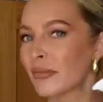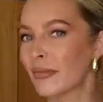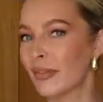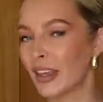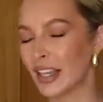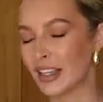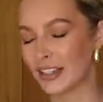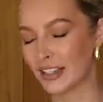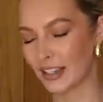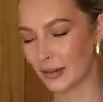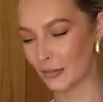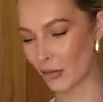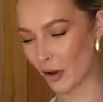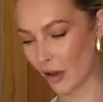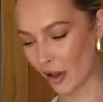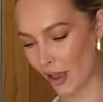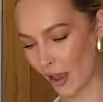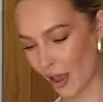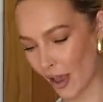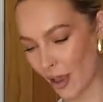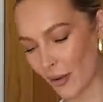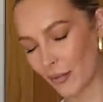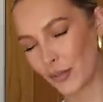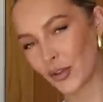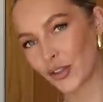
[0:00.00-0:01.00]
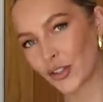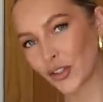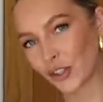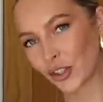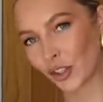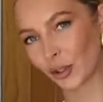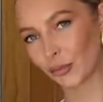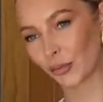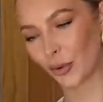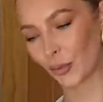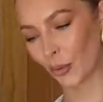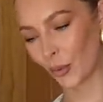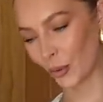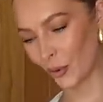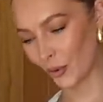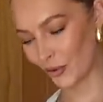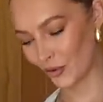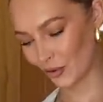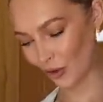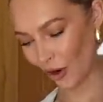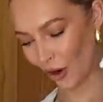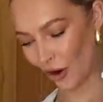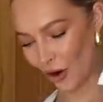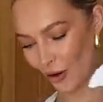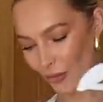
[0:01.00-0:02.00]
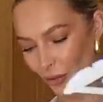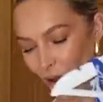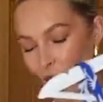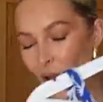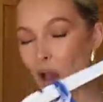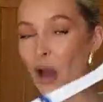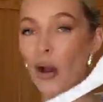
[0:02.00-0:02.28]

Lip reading: into my summer wardrobe.